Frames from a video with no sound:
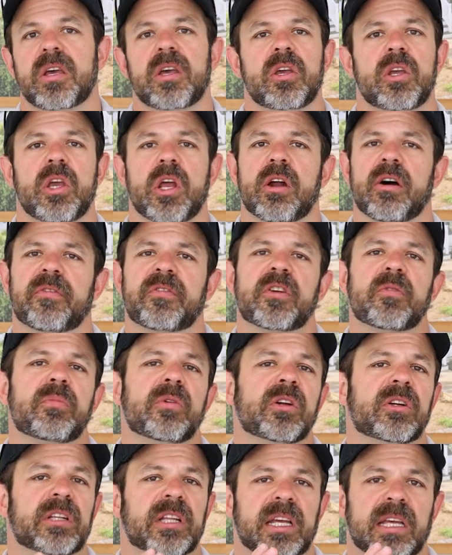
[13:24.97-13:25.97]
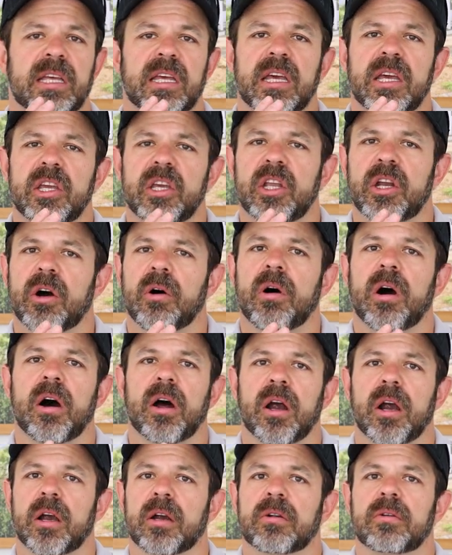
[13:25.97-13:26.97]
If you're building,
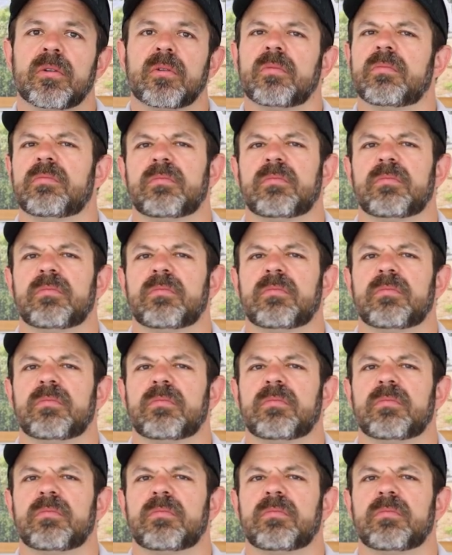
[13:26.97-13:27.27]
our